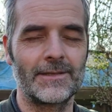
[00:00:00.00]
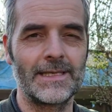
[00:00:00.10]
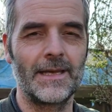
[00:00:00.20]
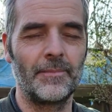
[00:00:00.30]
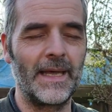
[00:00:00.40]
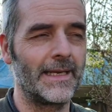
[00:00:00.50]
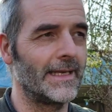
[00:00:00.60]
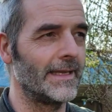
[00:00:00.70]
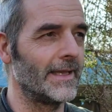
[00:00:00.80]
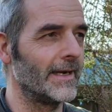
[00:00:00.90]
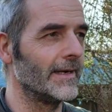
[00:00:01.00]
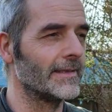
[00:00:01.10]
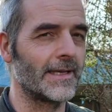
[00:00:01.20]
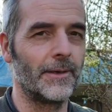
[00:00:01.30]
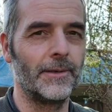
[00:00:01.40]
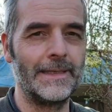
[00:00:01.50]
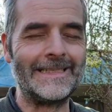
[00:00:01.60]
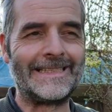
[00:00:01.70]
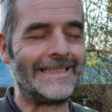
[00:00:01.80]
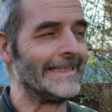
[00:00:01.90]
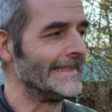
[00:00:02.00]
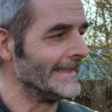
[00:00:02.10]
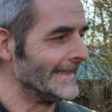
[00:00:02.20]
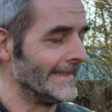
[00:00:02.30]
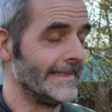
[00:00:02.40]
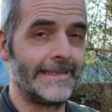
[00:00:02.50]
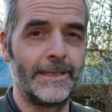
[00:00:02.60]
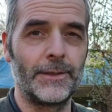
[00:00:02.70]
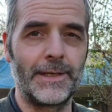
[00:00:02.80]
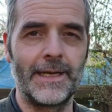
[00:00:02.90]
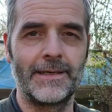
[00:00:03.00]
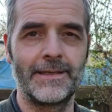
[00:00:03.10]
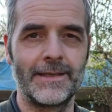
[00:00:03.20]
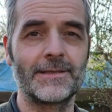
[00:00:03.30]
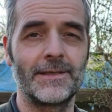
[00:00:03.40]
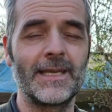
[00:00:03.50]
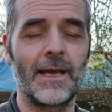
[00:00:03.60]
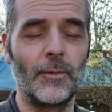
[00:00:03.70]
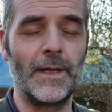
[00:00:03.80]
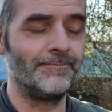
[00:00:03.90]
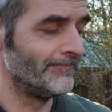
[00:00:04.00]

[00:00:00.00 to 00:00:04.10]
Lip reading: embedded in there, so oh dear, this could take a while.